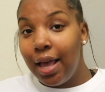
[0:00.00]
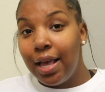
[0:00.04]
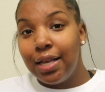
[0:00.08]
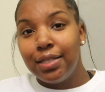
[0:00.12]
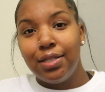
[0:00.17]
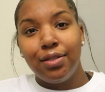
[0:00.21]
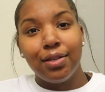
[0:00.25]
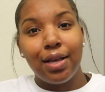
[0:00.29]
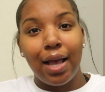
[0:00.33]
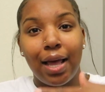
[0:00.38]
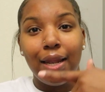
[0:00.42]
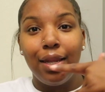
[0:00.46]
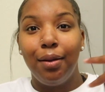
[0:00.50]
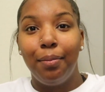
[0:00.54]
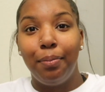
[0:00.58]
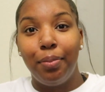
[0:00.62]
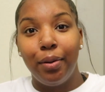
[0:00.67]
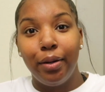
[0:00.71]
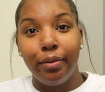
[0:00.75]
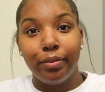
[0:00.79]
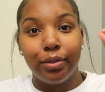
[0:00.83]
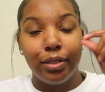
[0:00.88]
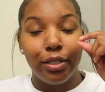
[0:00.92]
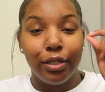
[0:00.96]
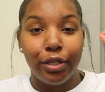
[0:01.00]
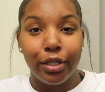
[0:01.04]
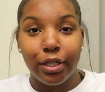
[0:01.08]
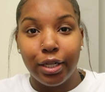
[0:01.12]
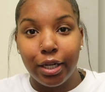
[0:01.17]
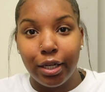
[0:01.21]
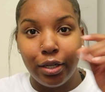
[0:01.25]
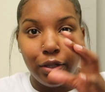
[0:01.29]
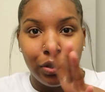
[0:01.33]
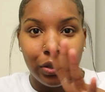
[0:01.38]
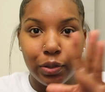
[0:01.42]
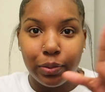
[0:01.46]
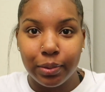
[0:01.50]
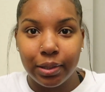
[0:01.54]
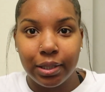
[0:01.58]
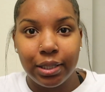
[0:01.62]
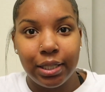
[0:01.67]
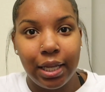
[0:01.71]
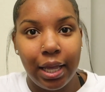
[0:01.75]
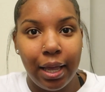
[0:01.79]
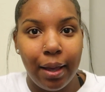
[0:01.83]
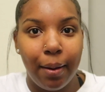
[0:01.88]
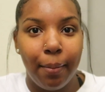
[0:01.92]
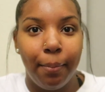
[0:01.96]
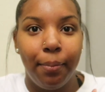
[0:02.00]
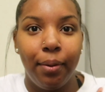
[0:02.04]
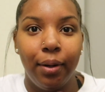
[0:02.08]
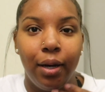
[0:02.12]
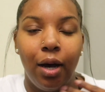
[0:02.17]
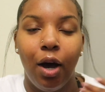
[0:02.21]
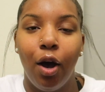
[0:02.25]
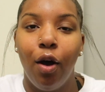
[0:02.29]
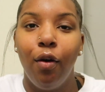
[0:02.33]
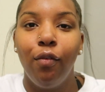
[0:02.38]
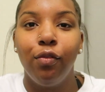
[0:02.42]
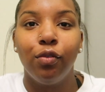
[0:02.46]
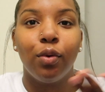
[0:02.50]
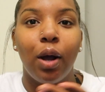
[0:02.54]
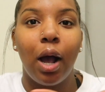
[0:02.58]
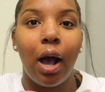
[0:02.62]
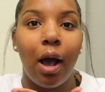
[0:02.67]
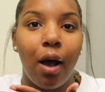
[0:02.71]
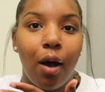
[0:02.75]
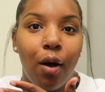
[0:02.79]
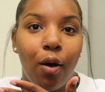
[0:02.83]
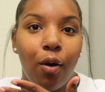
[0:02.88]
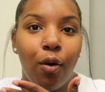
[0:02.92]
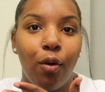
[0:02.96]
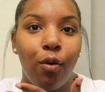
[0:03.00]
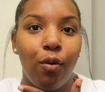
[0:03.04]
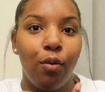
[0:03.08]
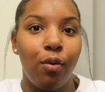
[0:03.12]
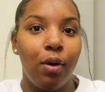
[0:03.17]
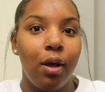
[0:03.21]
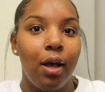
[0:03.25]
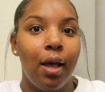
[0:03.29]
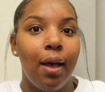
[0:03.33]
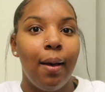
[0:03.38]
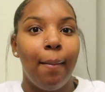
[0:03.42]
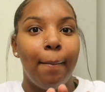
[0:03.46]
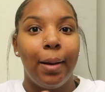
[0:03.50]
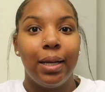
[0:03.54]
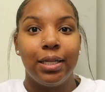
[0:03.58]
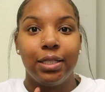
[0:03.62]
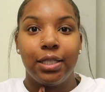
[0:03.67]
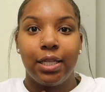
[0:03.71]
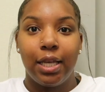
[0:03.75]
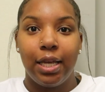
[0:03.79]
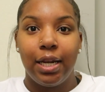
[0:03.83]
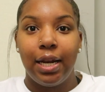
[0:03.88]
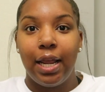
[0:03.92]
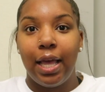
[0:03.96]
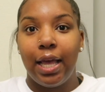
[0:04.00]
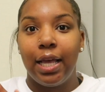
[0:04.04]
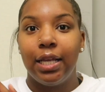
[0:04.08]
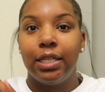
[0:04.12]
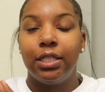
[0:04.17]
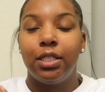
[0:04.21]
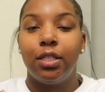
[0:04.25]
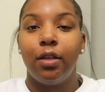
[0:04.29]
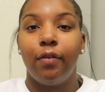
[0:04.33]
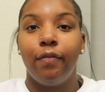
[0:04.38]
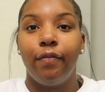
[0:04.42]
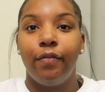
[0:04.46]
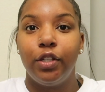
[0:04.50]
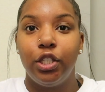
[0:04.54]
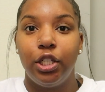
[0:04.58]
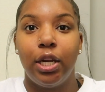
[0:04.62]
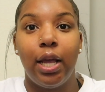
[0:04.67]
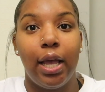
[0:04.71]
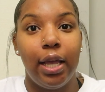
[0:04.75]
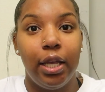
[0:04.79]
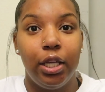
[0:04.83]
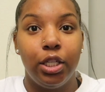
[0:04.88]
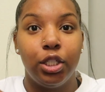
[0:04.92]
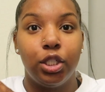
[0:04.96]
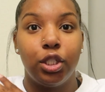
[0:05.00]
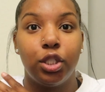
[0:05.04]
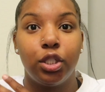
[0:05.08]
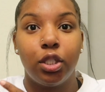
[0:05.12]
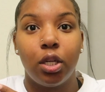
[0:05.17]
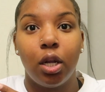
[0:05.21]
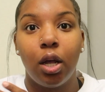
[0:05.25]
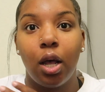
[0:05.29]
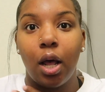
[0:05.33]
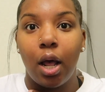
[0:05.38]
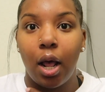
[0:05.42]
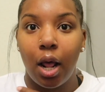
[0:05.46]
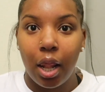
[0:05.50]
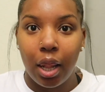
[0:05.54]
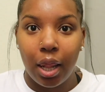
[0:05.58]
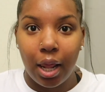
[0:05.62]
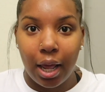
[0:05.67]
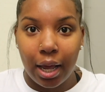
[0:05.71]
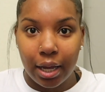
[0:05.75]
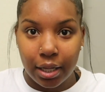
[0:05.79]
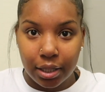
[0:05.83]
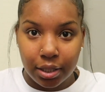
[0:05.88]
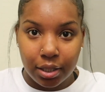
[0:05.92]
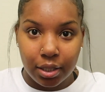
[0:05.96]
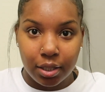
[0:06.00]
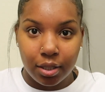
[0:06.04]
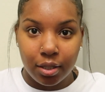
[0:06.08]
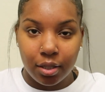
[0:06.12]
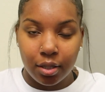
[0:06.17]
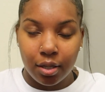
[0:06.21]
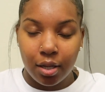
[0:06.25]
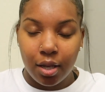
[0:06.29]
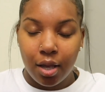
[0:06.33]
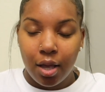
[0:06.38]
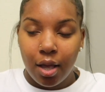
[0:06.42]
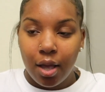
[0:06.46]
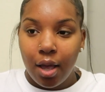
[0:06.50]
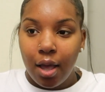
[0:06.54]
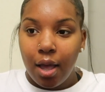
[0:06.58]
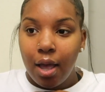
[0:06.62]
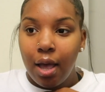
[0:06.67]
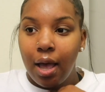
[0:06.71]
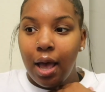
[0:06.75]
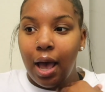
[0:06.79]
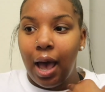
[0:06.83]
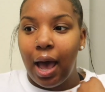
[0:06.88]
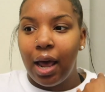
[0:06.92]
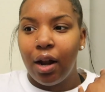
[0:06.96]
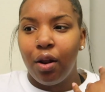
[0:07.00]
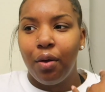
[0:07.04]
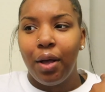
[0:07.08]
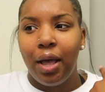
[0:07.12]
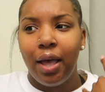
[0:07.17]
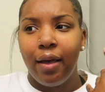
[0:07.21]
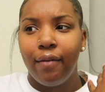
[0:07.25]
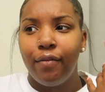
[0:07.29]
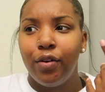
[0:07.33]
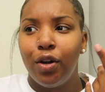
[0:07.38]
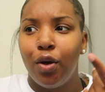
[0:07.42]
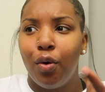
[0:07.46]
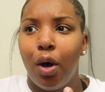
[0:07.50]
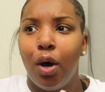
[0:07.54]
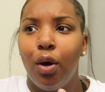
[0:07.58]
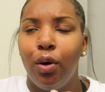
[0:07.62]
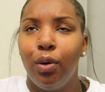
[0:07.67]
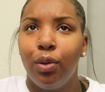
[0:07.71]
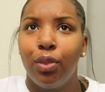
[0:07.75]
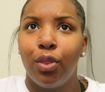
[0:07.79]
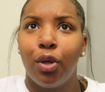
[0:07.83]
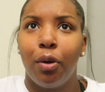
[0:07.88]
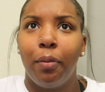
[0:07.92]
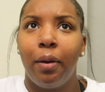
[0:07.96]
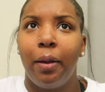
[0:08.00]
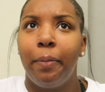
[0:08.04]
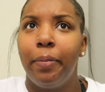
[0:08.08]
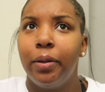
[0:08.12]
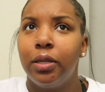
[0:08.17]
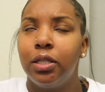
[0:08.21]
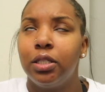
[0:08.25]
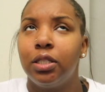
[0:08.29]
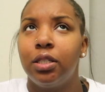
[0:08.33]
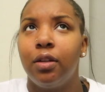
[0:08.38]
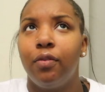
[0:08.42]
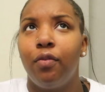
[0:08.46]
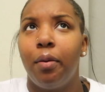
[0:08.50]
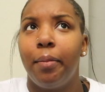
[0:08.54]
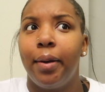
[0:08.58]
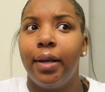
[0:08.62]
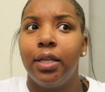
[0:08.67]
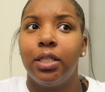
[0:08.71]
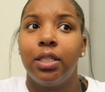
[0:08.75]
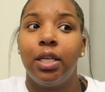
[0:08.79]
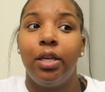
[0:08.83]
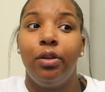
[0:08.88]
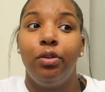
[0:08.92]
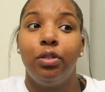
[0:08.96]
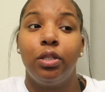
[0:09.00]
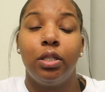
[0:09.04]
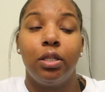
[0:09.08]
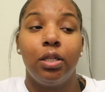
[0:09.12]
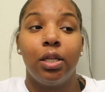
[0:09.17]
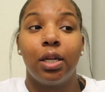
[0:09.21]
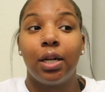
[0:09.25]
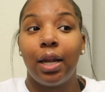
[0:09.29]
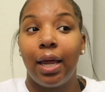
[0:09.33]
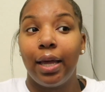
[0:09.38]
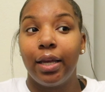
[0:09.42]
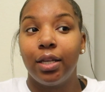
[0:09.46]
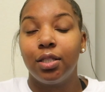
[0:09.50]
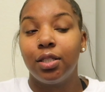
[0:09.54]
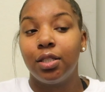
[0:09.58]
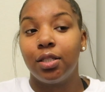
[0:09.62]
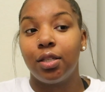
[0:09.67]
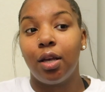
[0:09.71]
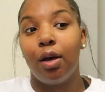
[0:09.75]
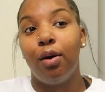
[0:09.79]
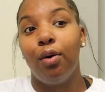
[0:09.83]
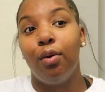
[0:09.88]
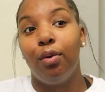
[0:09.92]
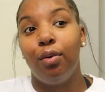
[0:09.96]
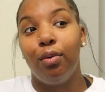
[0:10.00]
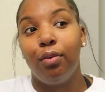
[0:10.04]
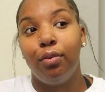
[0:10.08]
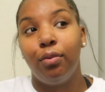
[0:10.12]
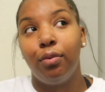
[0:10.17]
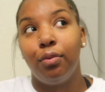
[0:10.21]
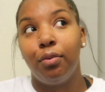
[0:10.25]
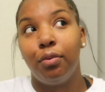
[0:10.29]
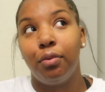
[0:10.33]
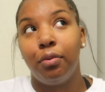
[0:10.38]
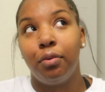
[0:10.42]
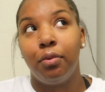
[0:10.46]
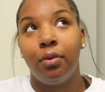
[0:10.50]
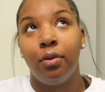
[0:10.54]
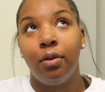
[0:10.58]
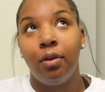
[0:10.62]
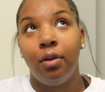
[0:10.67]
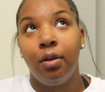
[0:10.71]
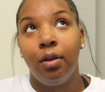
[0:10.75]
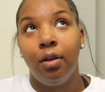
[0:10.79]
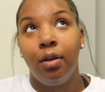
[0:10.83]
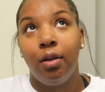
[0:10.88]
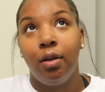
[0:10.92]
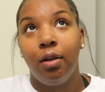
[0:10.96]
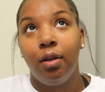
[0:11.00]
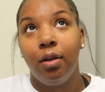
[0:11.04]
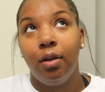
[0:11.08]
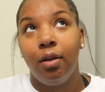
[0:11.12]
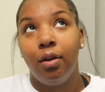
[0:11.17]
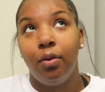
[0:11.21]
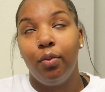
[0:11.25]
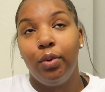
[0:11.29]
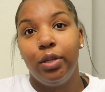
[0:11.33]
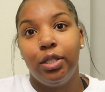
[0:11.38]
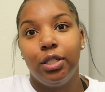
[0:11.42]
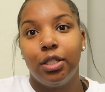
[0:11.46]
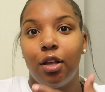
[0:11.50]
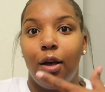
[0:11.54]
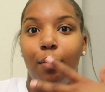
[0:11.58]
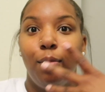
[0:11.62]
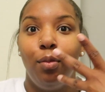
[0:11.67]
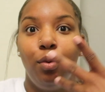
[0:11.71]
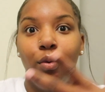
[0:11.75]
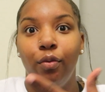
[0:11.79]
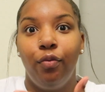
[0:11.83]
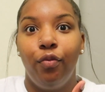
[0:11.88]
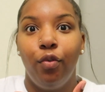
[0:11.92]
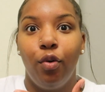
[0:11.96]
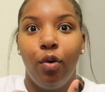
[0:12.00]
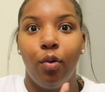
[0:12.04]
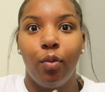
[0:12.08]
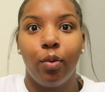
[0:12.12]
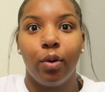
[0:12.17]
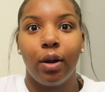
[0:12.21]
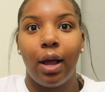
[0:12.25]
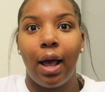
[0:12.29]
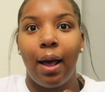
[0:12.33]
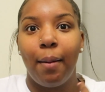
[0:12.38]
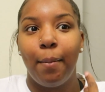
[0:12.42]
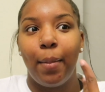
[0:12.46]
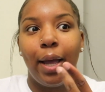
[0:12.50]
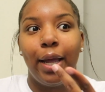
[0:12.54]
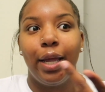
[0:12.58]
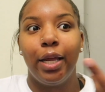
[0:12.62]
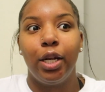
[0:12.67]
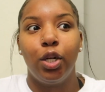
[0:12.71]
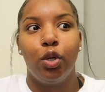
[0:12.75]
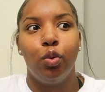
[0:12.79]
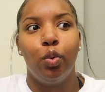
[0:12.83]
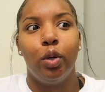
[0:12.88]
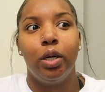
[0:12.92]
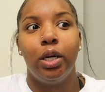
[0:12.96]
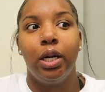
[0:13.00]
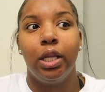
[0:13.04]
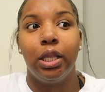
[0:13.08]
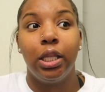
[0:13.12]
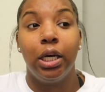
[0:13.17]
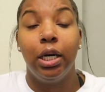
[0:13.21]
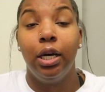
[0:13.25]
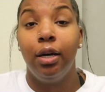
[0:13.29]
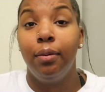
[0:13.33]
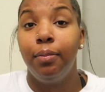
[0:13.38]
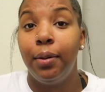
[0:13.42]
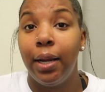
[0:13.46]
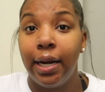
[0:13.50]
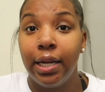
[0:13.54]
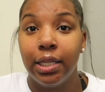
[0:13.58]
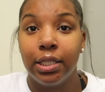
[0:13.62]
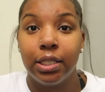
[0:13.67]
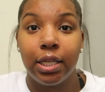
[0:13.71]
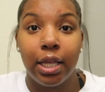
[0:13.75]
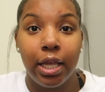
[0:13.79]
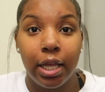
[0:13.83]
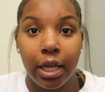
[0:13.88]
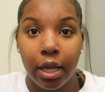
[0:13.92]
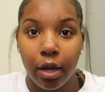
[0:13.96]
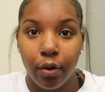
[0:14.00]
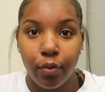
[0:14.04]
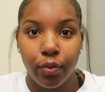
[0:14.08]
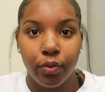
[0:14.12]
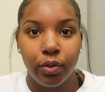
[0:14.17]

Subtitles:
still got a little bumps here and there, you know what I'm saying, but overall my skin has changed a lot. I don't have no old throwback pictures of what my skin used to look like, so we just gonna move forward. I might do another updated skincare